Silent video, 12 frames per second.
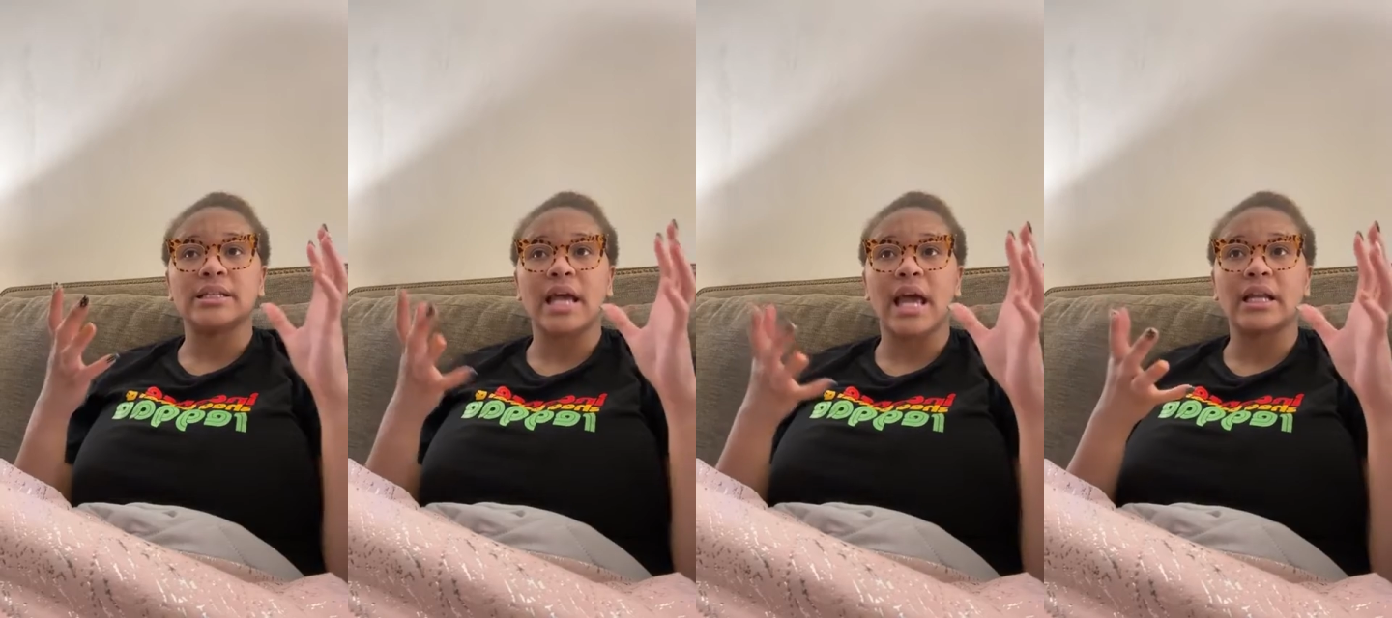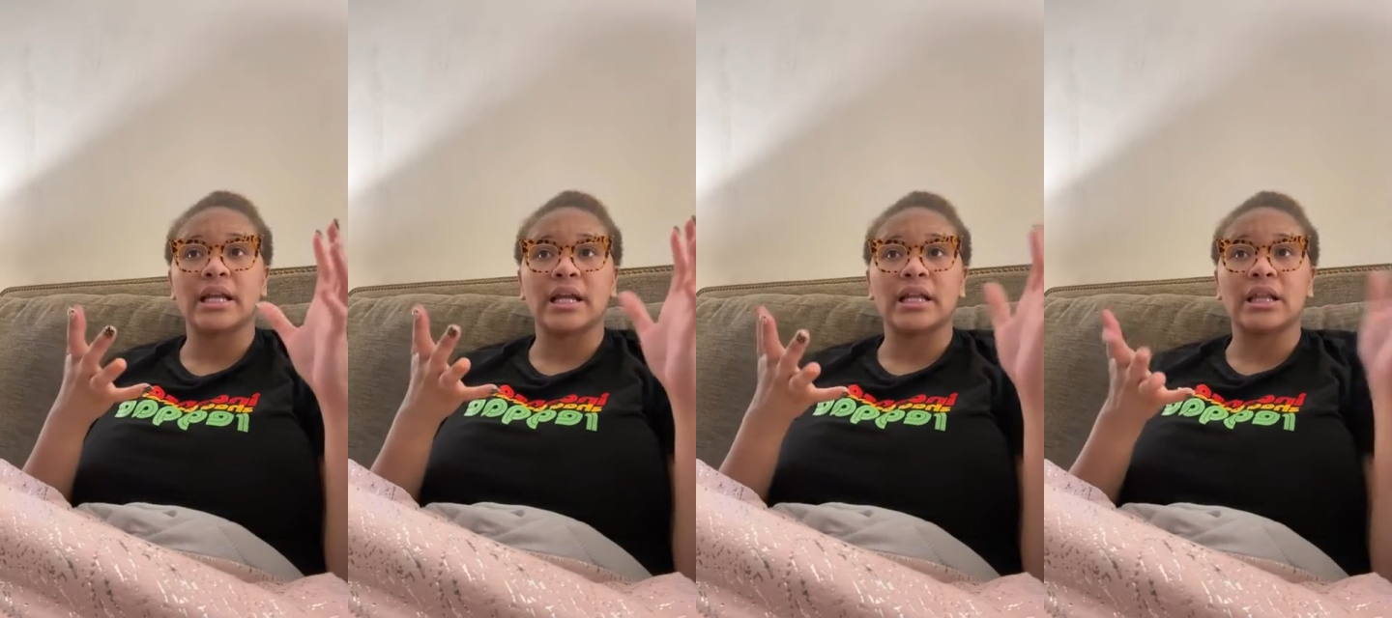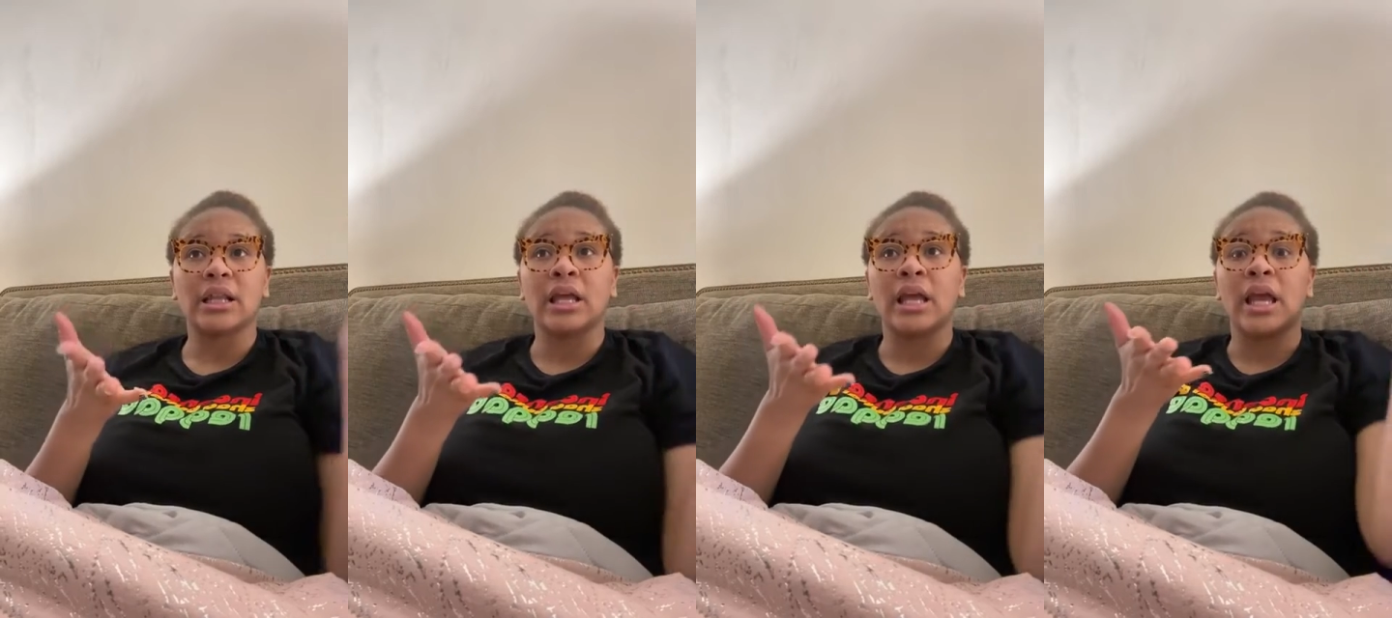
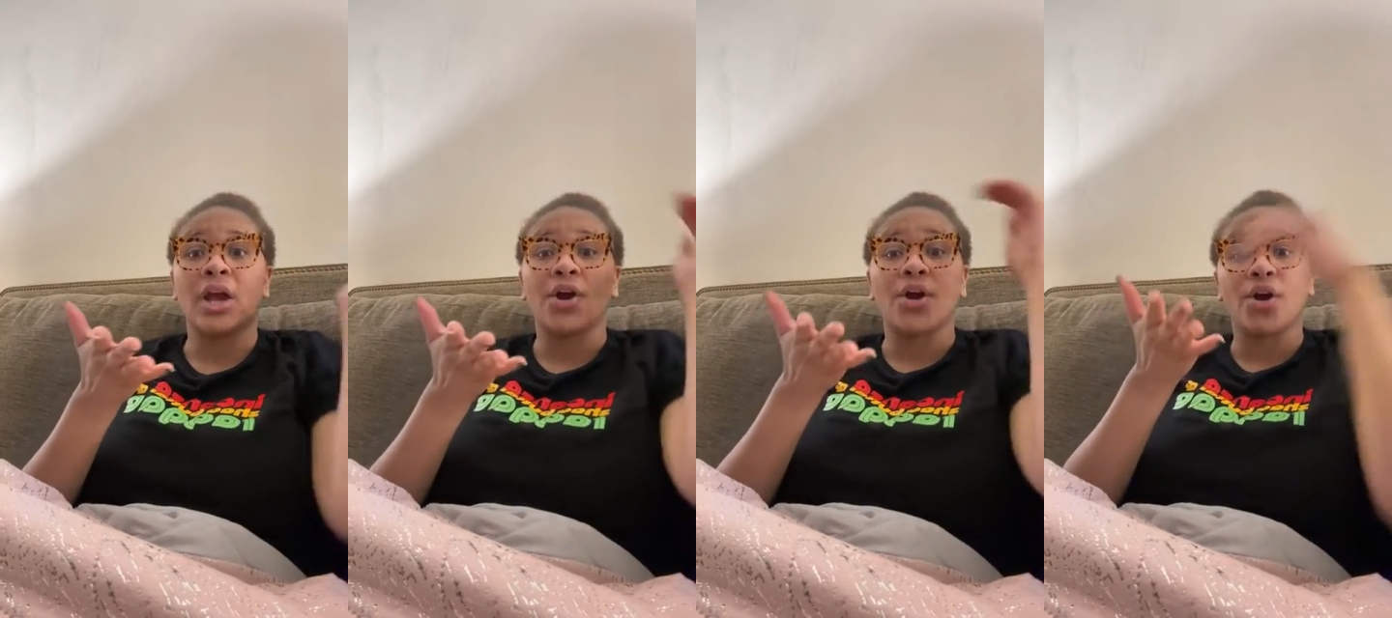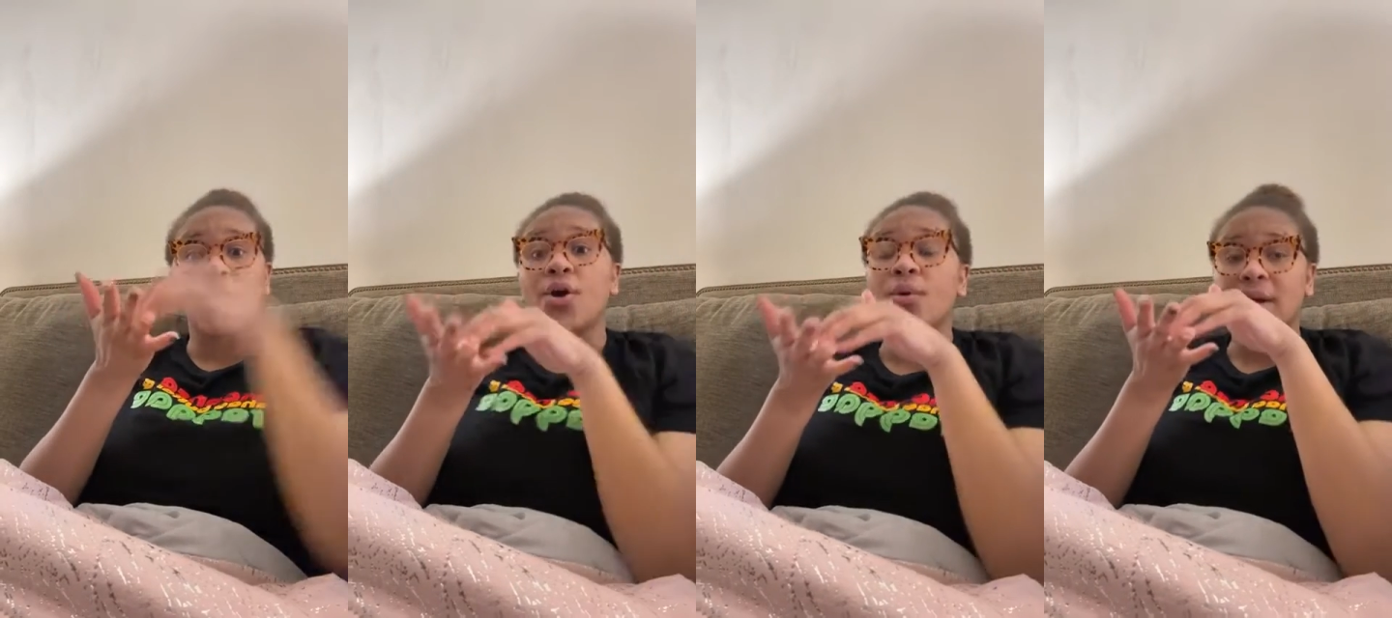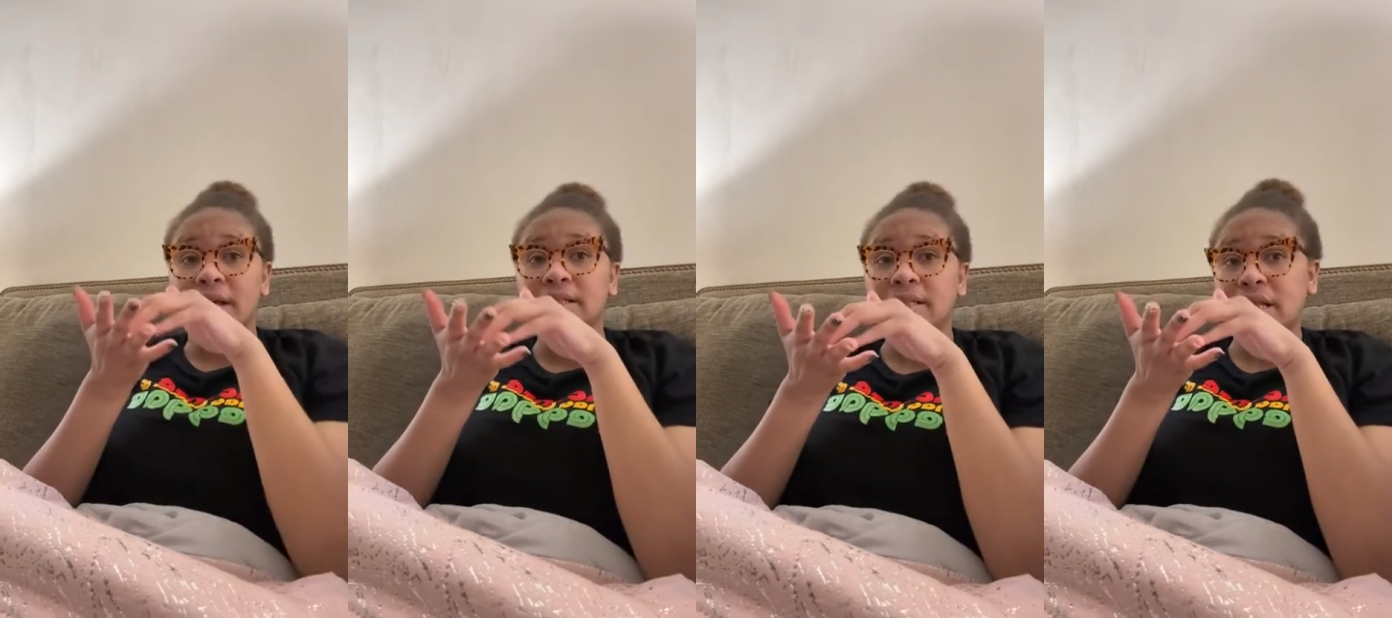technically go
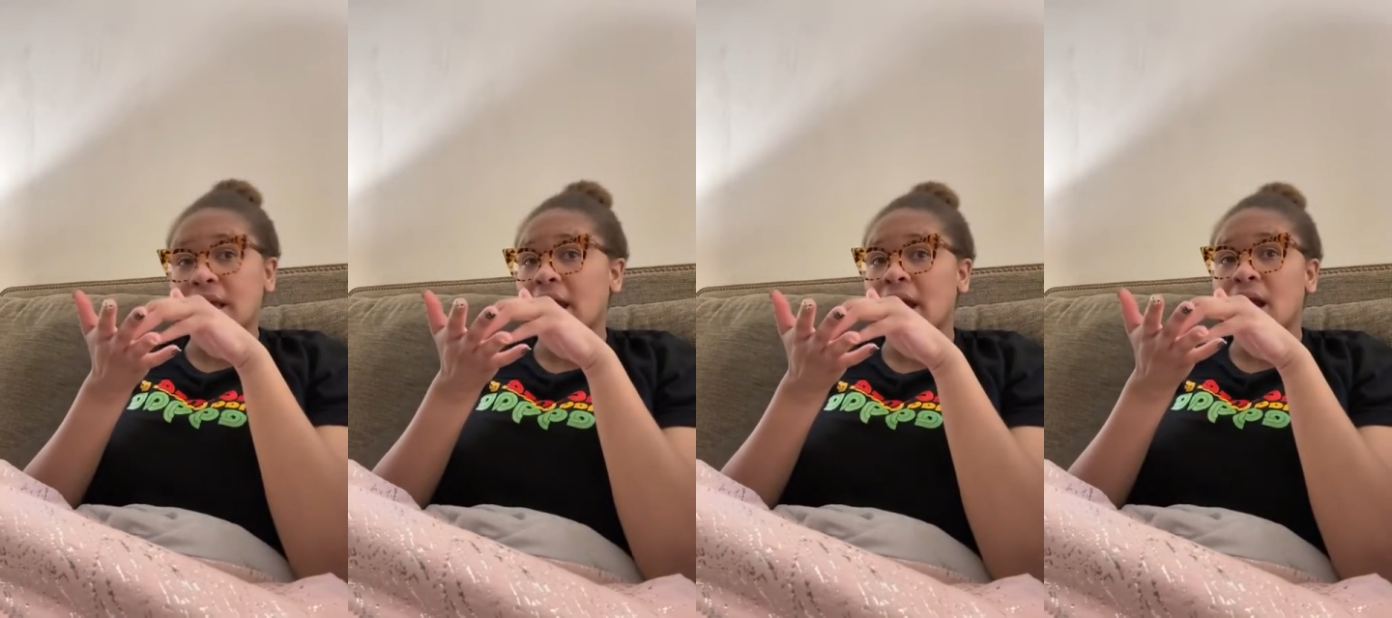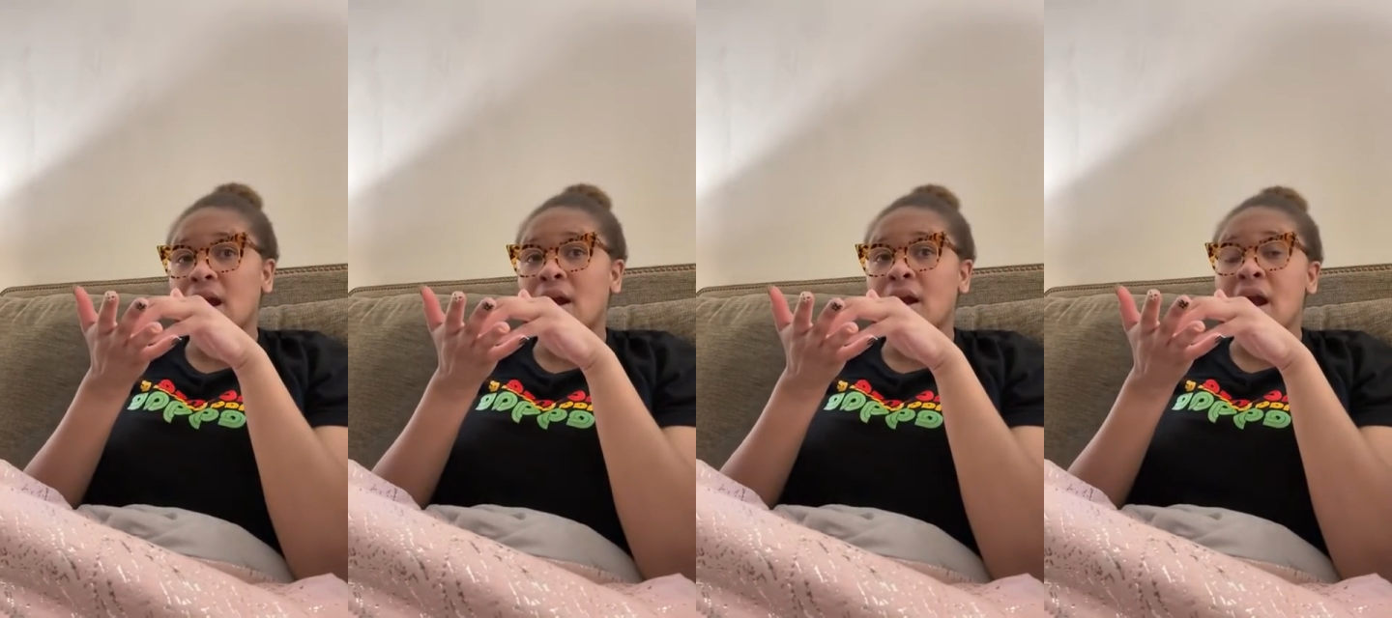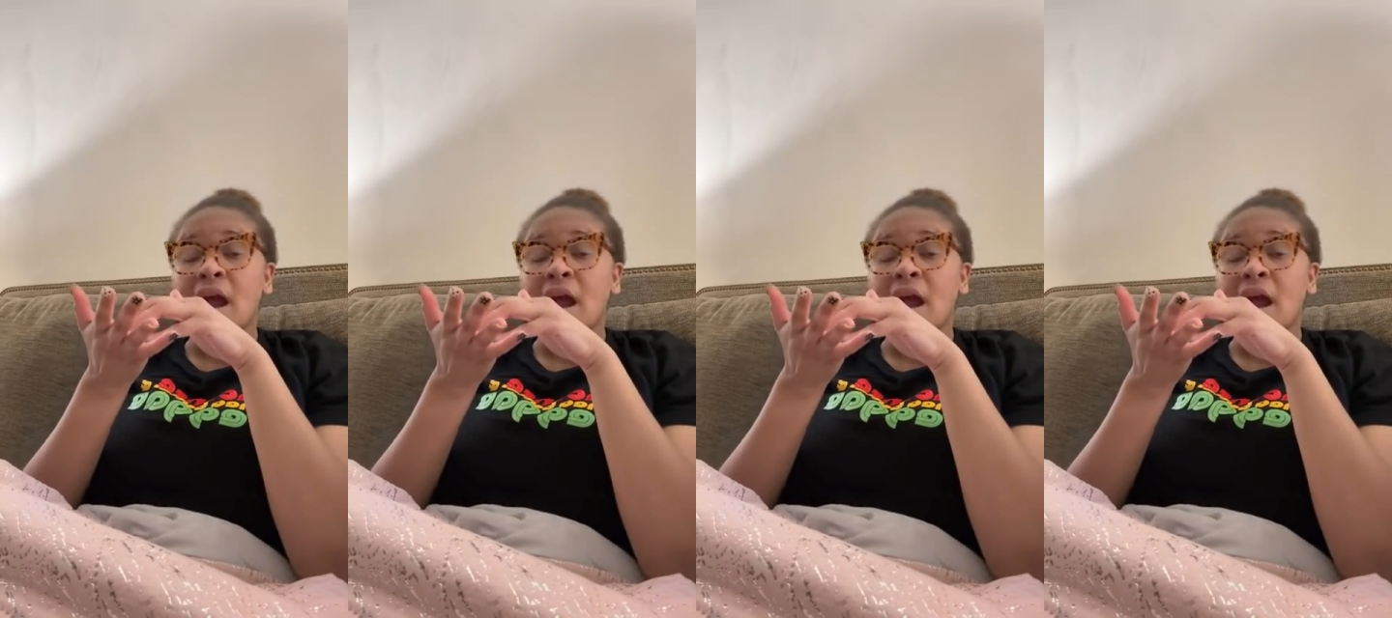into the hair,